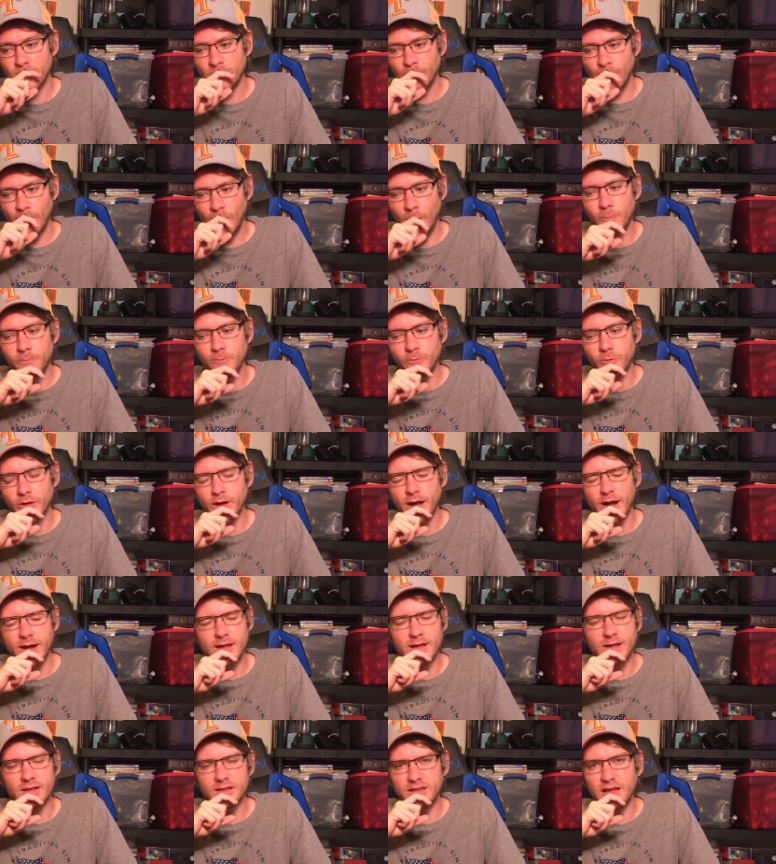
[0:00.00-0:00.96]
hopefully I
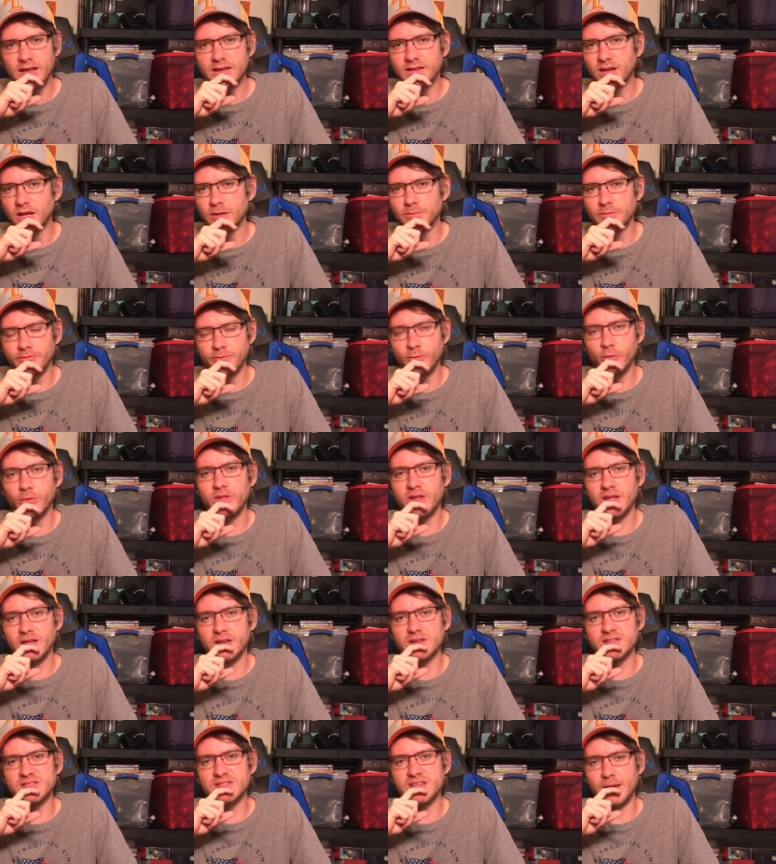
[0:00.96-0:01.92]
can get that done before the
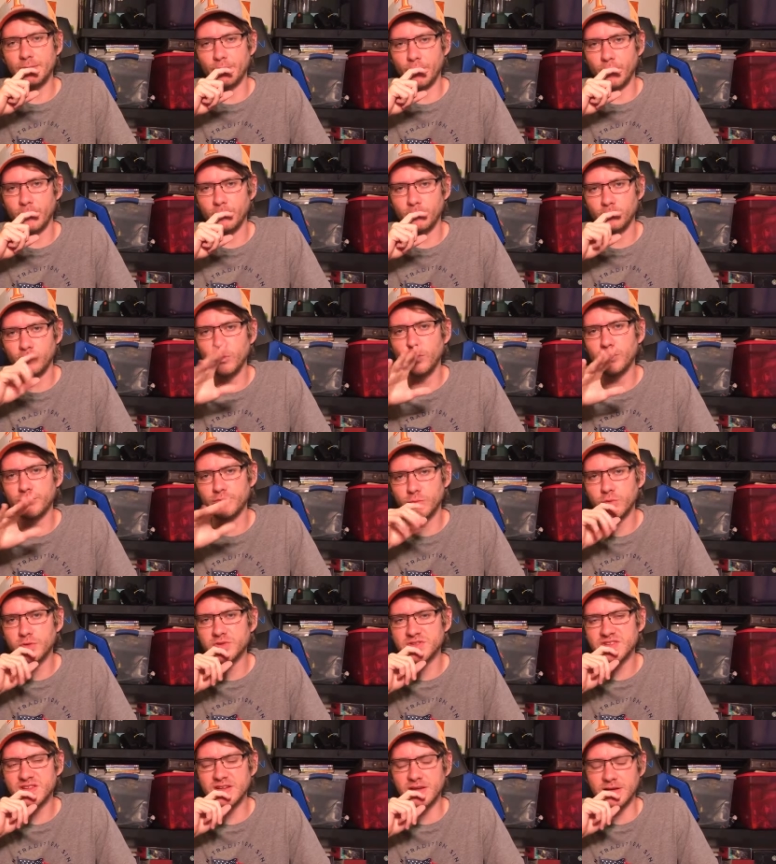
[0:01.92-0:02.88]
end of summer. We'll, we'll
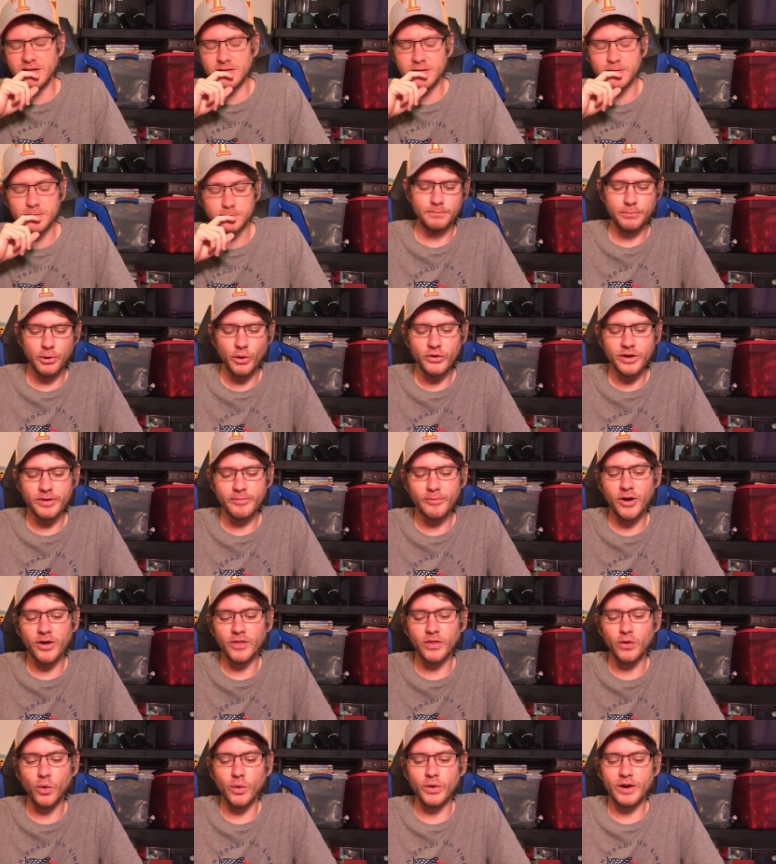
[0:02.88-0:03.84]
see.
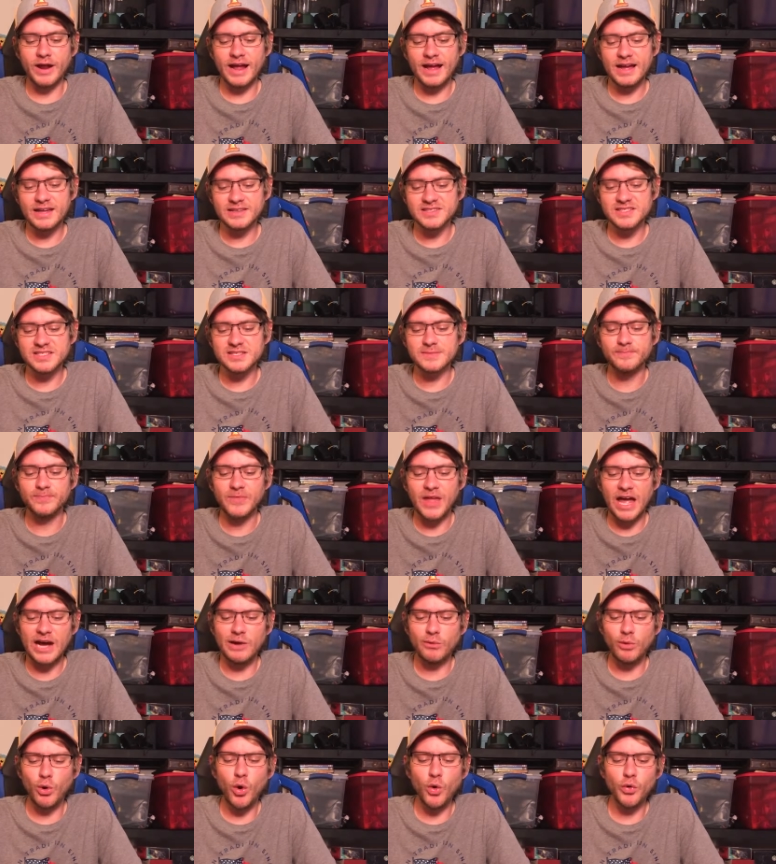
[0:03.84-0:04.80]
Pokemon Lord asks,
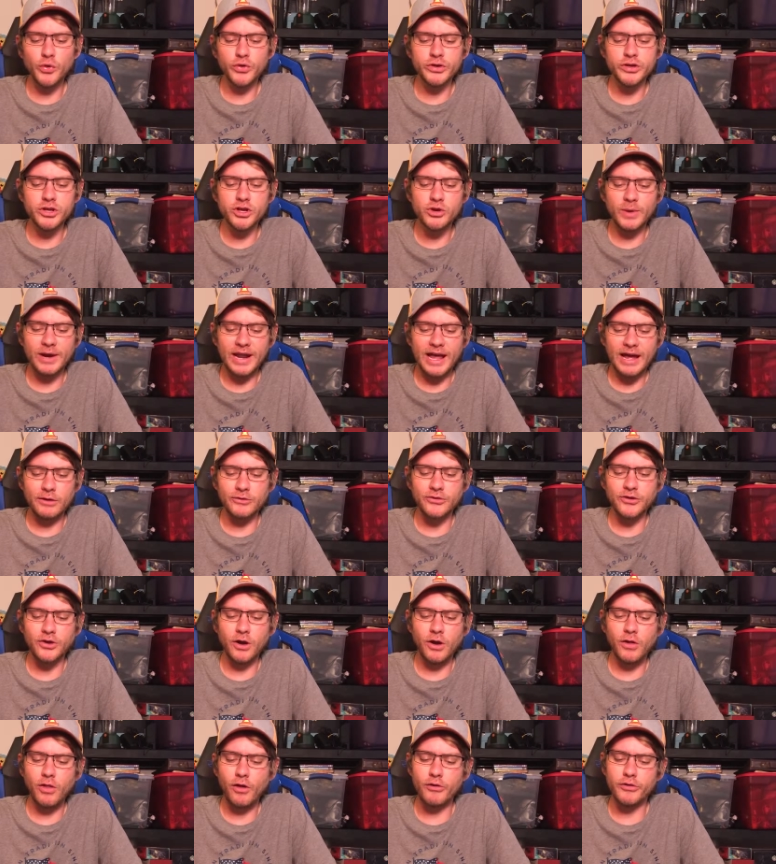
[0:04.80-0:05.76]
how old are you and how
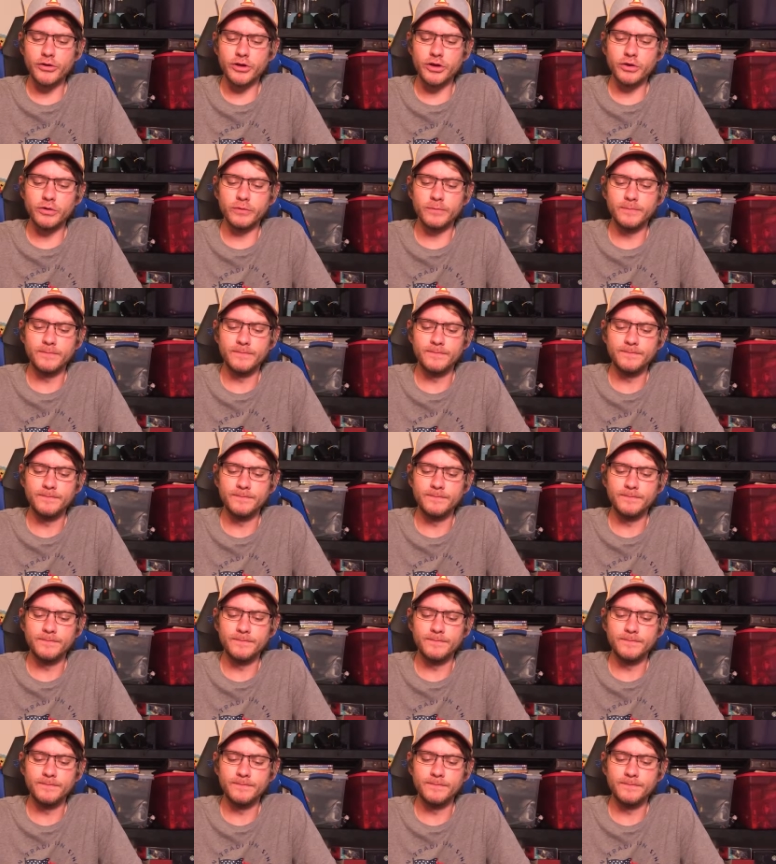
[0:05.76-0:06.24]
tall are you?